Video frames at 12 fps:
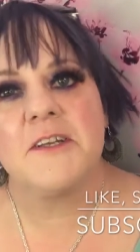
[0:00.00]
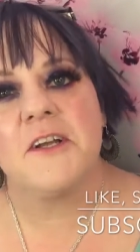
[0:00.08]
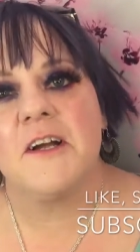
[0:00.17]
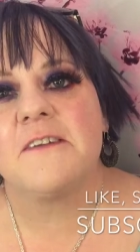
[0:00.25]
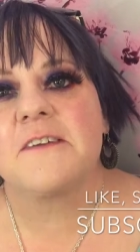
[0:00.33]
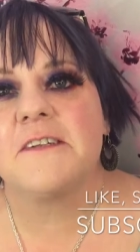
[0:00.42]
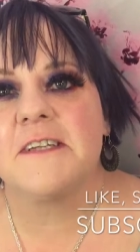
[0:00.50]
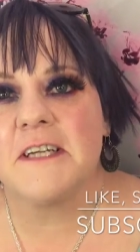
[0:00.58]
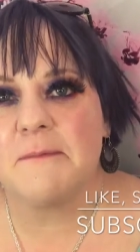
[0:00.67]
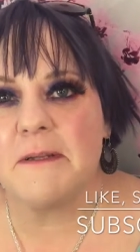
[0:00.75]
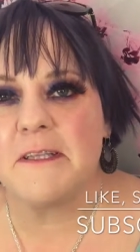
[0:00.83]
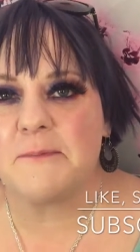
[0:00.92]
and you're also going to
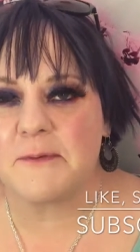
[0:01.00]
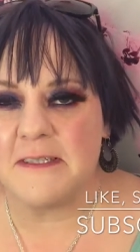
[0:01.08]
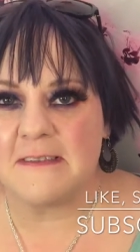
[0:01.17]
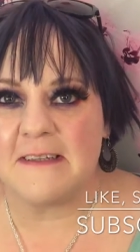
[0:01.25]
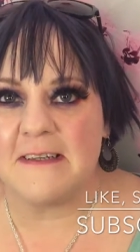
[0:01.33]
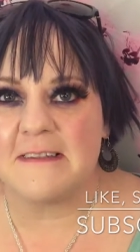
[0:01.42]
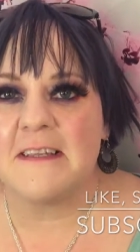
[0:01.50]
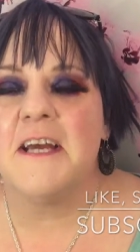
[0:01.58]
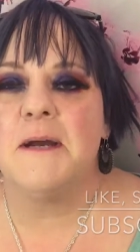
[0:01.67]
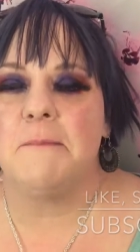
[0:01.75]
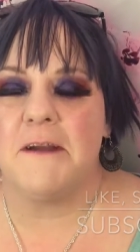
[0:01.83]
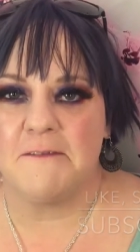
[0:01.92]
hear my little princess,
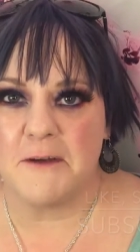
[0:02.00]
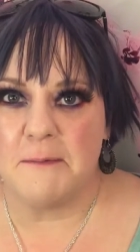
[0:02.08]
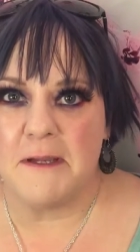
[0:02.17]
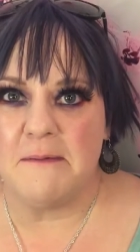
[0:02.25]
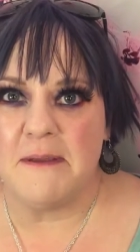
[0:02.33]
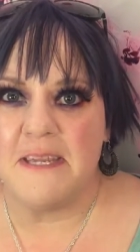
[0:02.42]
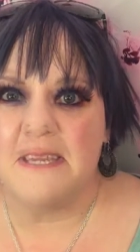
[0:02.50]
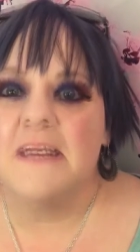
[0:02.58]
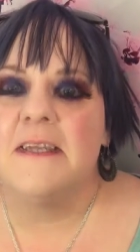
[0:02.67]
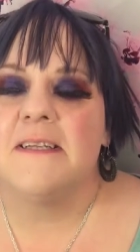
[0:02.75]
my fur baby.